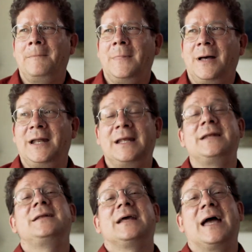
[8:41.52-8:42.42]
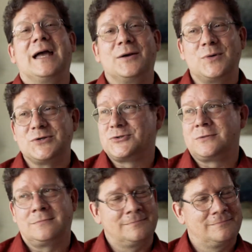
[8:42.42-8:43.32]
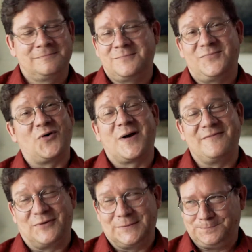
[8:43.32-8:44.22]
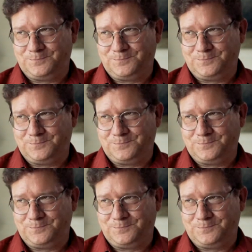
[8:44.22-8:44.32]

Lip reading: unending anguish, forever.